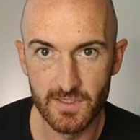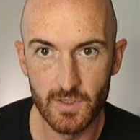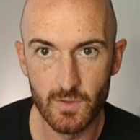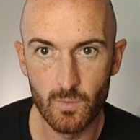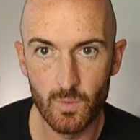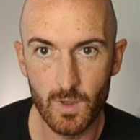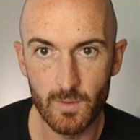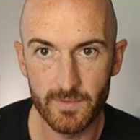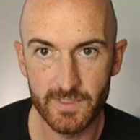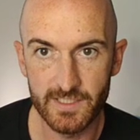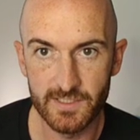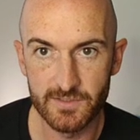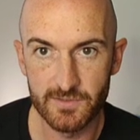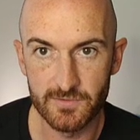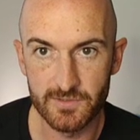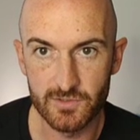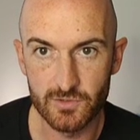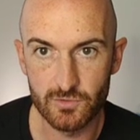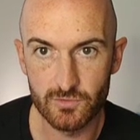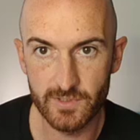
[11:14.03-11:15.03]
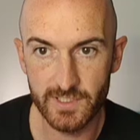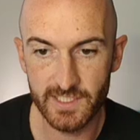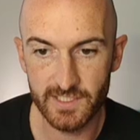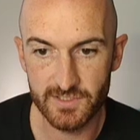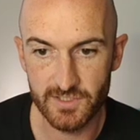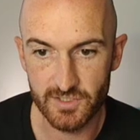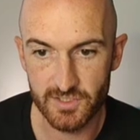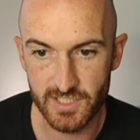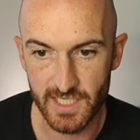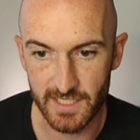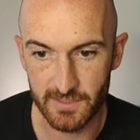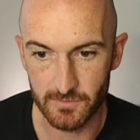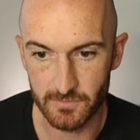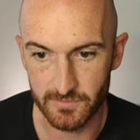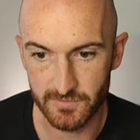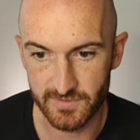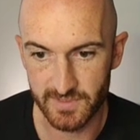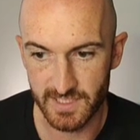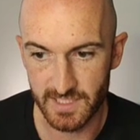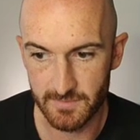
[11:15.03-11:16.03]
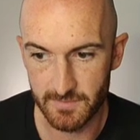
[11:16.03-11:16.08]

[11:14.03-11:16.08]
What I'm going to do is trigger to channel C,